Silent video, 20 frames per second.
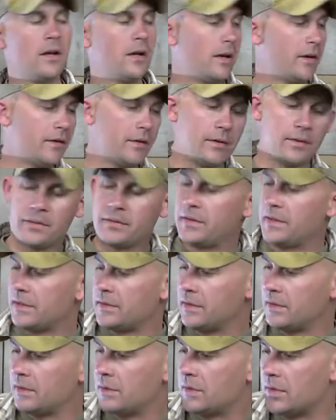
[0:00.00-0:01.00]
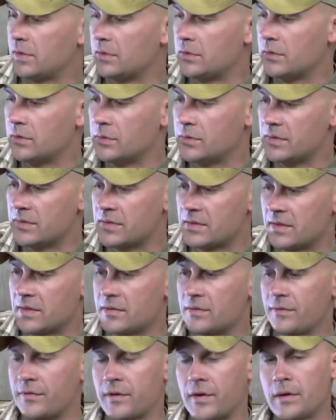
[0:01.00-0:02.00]
Another thing that you can use is
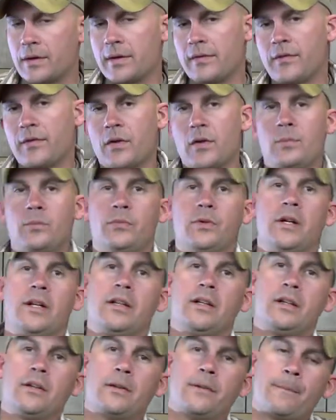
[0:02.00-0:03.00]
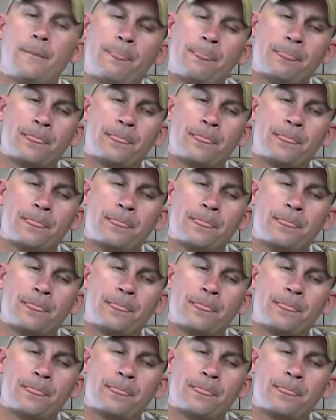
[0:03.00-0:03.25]
this furry foam right here.